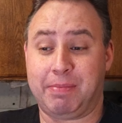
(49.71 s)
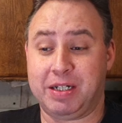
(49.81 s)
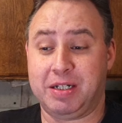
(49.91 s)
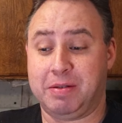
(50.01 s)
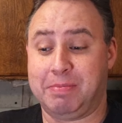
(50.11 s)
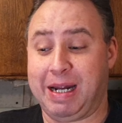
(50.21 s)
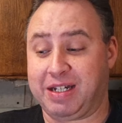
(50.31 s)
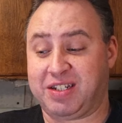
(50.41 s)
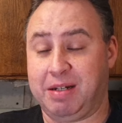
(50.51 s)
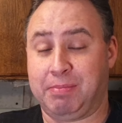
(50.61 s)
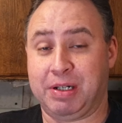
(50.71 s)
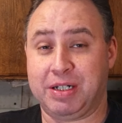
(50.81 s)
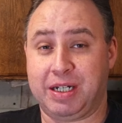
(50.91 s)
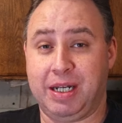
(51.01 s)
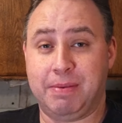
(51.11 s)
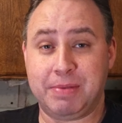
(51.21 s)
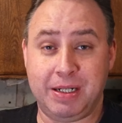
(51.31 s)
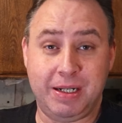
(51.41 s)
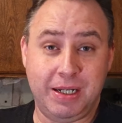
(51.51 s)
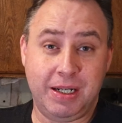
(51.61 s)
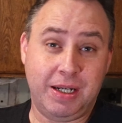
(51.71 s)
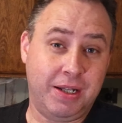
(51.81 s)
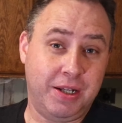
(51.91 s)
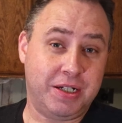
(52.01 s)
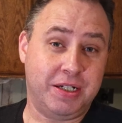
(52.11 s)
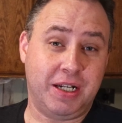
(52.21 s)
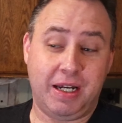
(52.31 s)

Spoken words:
This is about as simple as it comes. This is